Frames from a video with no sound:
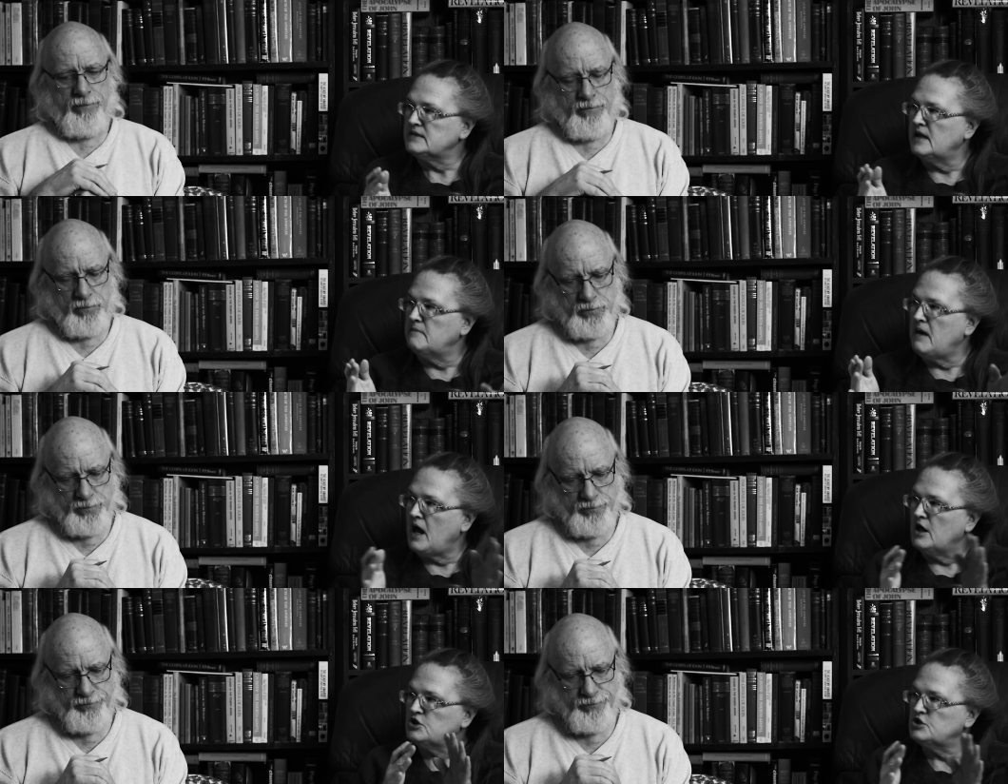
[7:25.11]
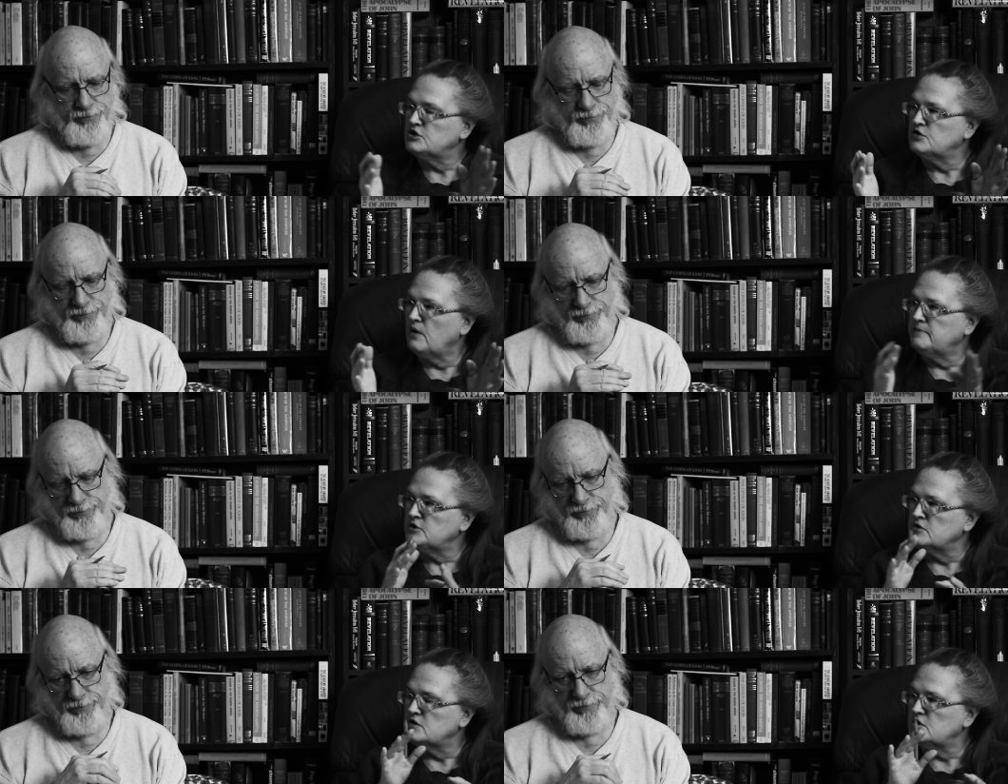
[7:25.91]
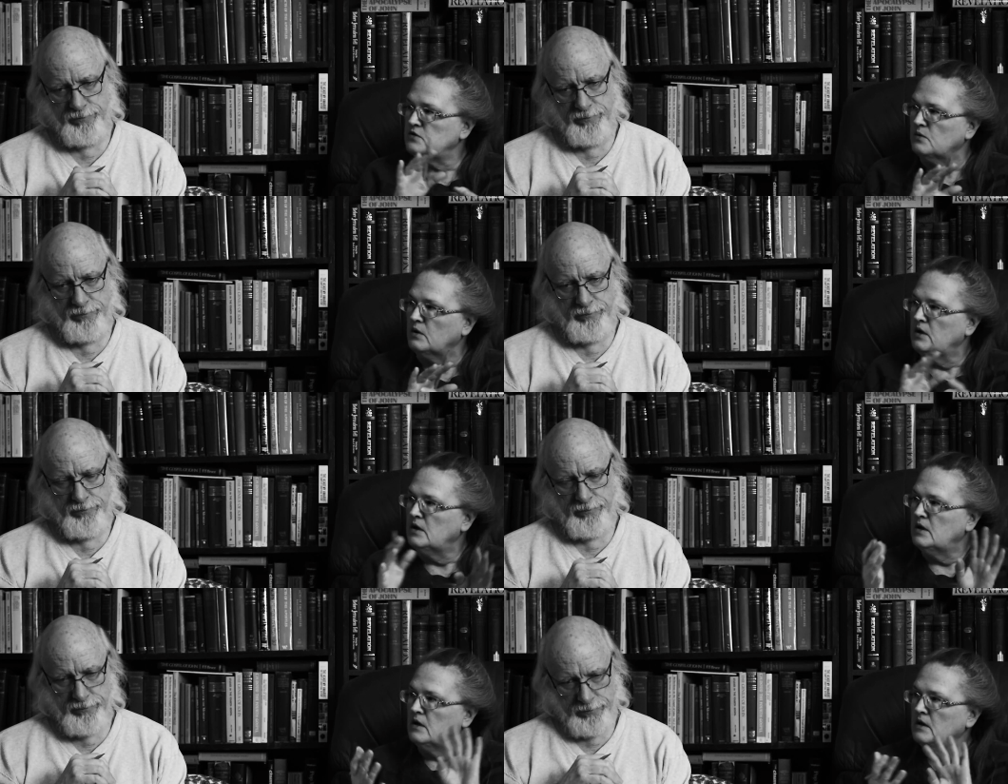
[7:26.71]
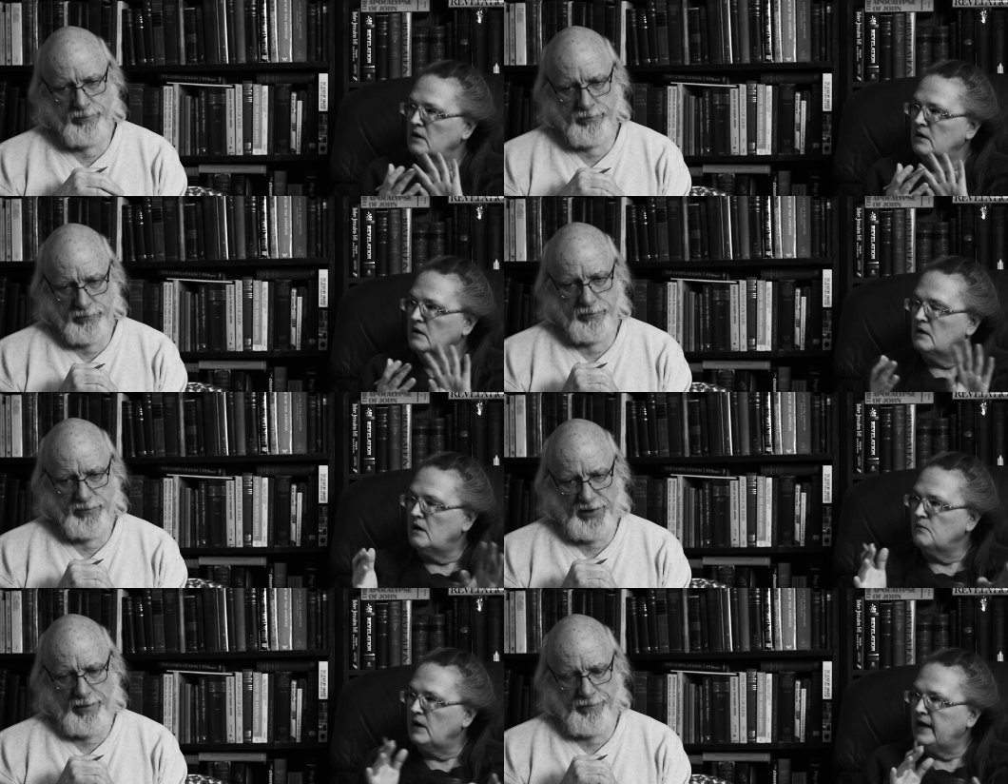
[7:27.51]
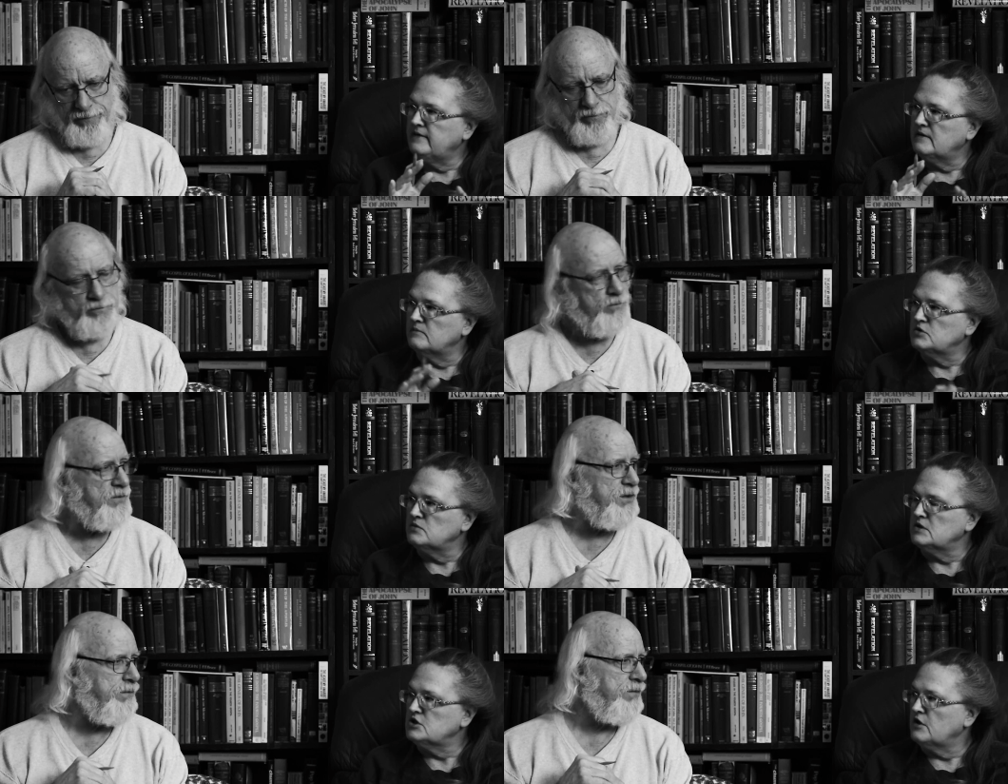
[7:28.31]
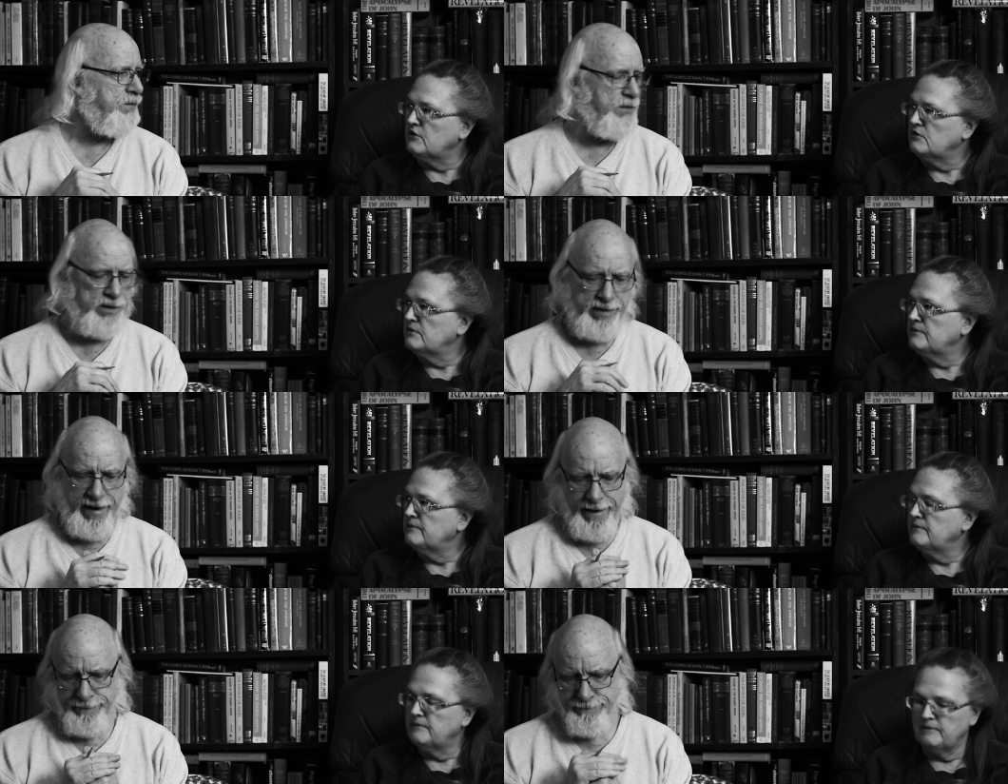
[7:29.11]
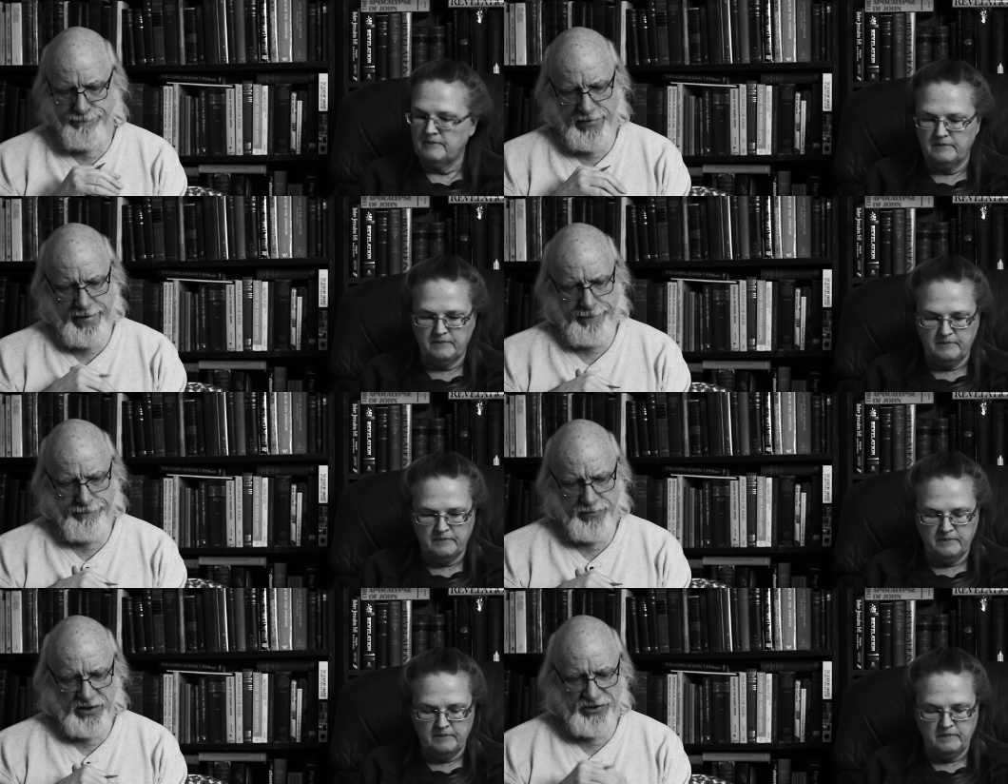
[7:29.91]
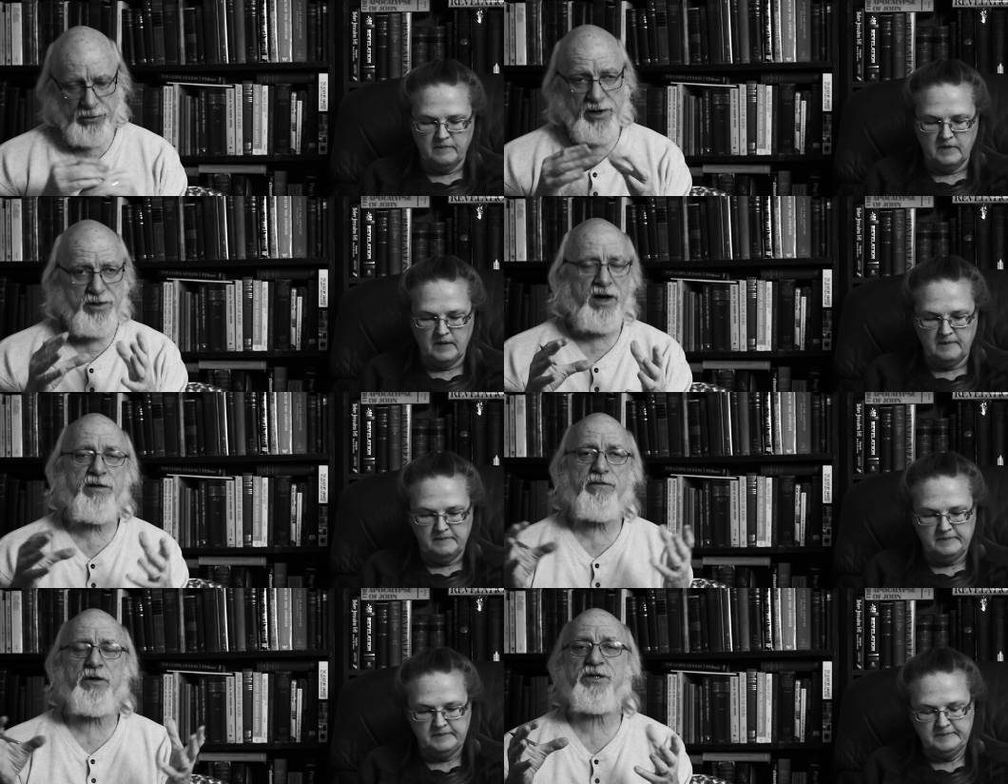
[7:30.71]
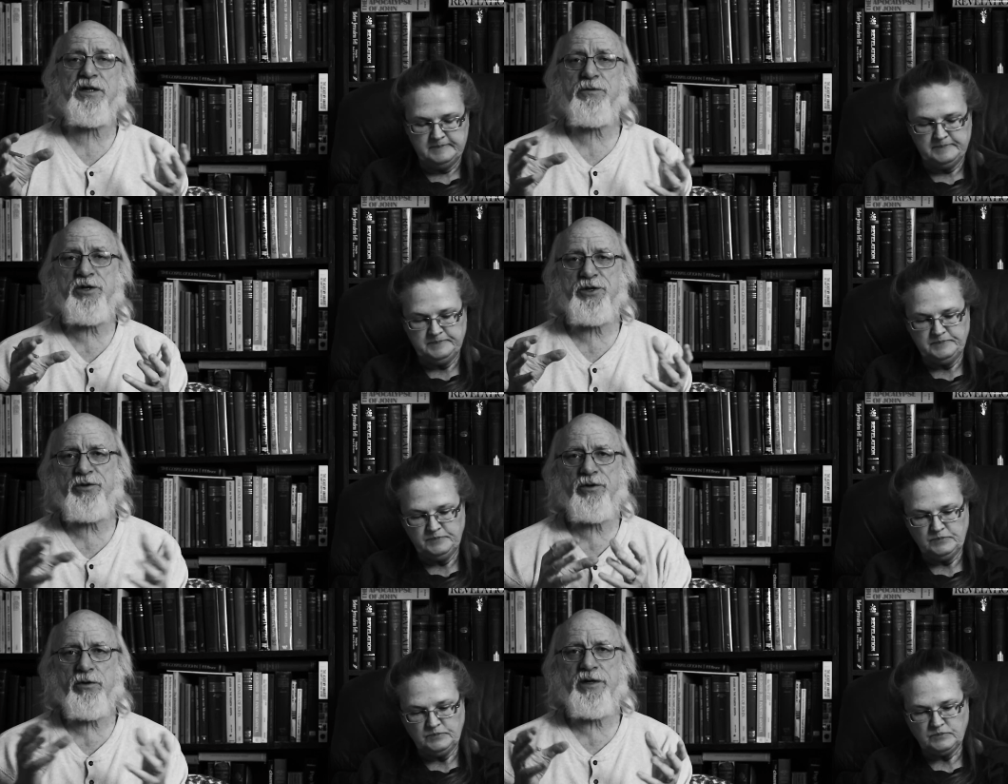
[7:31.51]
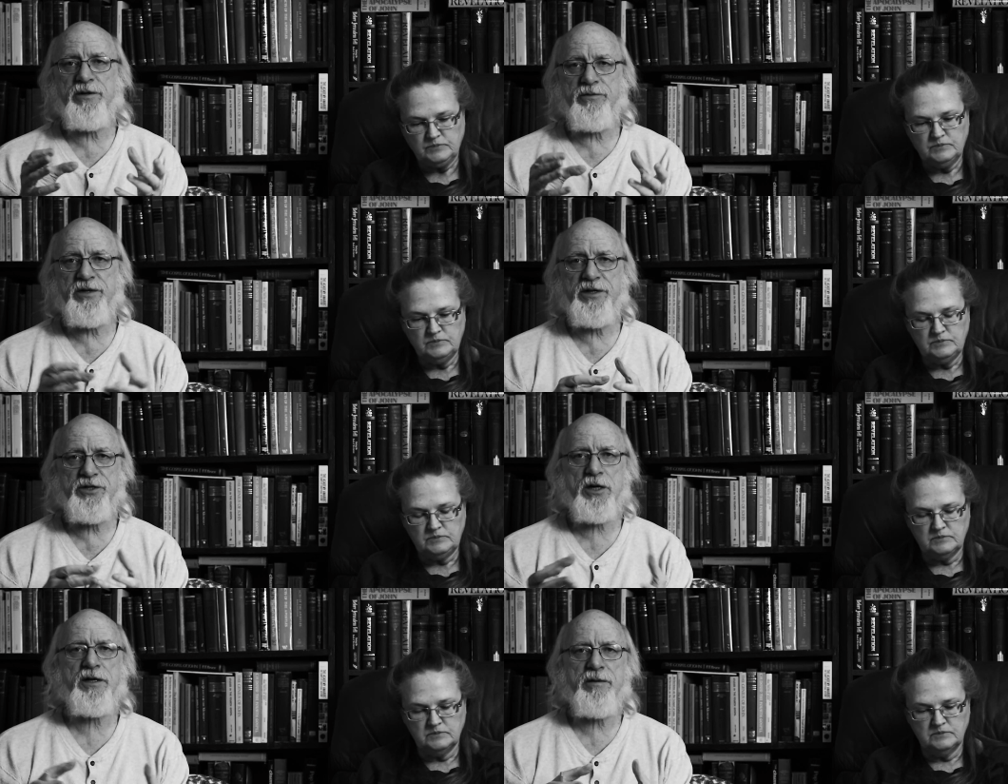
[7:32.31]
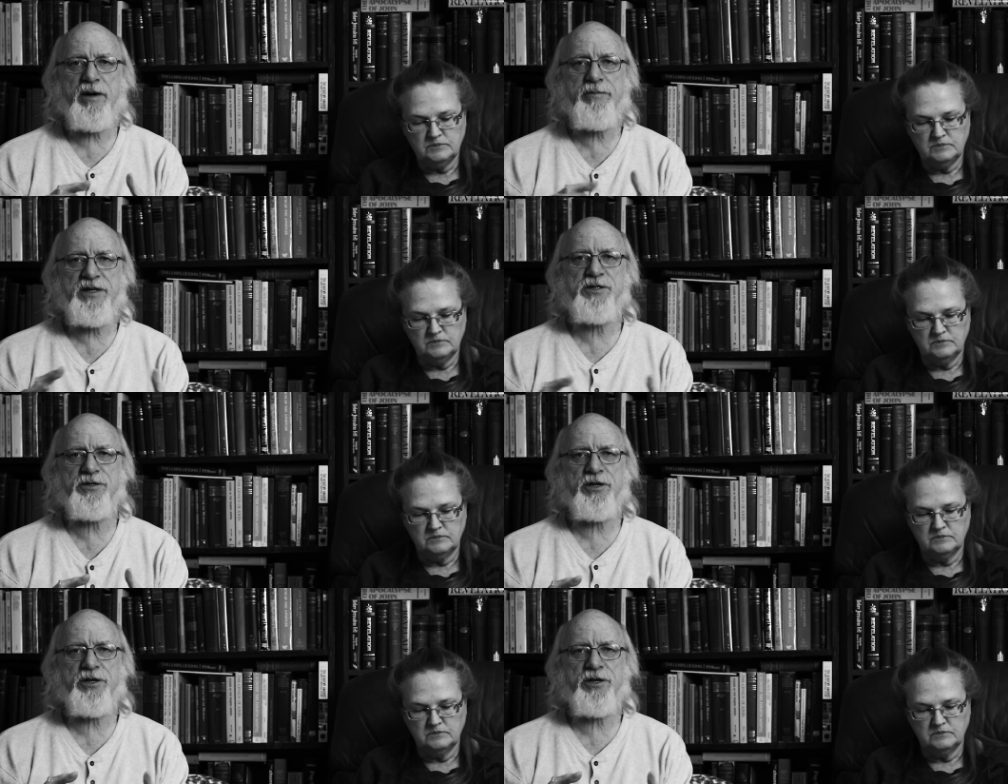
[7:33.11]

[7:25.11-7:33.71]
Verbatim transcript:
Speaker 1: and match scriptures too and relate them to each other.
Speaker 2: Yeah, yeah. So we thought the first thing we should do in talking about peace and